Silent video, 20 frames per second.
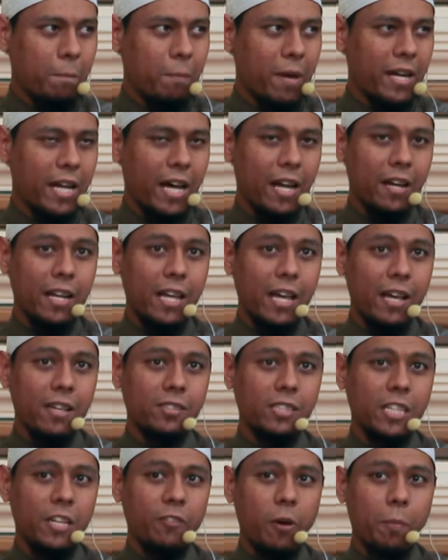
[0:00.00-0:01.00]
But
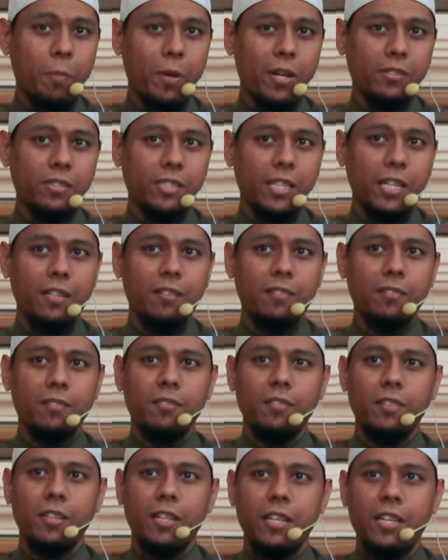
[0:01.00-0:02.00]
unless if a person,
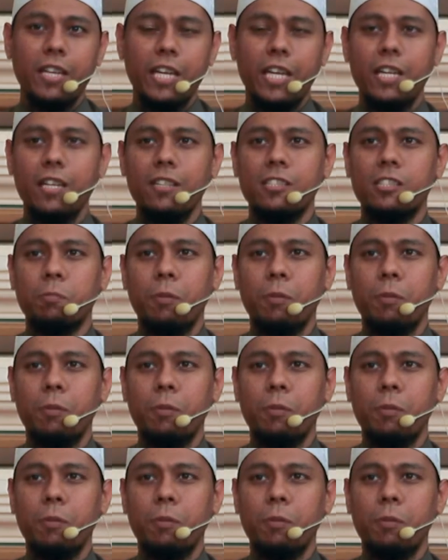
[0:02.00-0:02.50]
he